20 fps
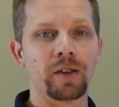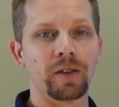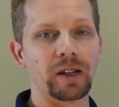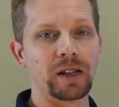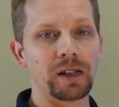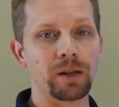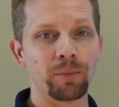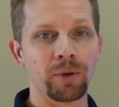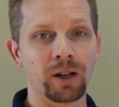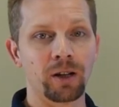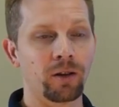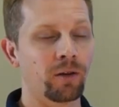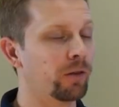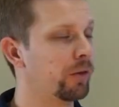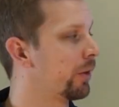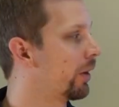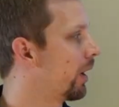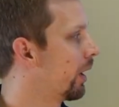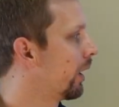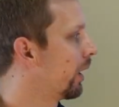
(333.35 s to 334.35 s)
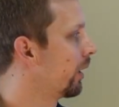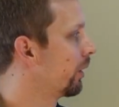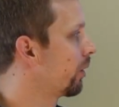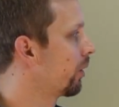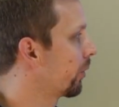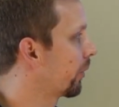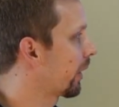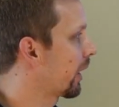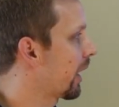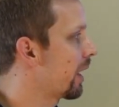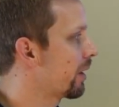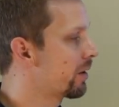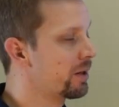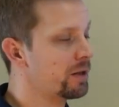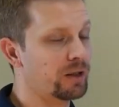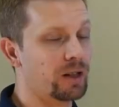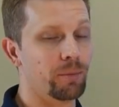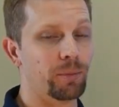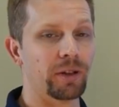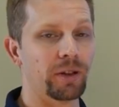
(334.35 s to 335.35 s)
The emails
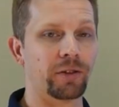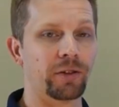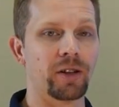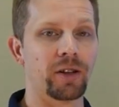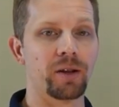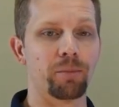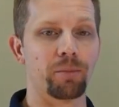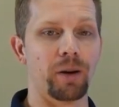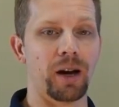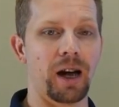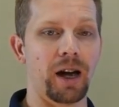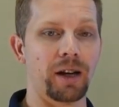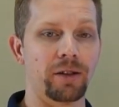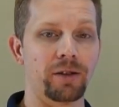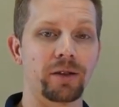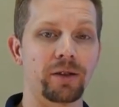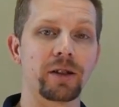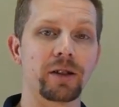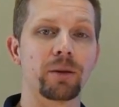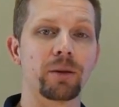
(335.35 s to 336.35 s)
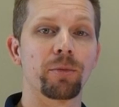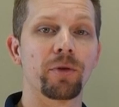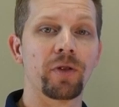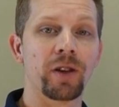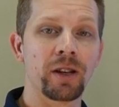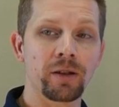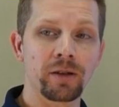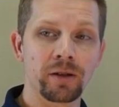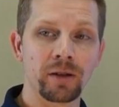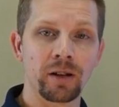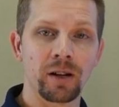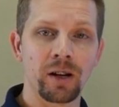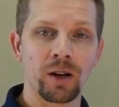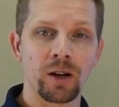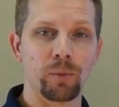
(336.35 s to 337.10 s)
notifications can be sent by system events,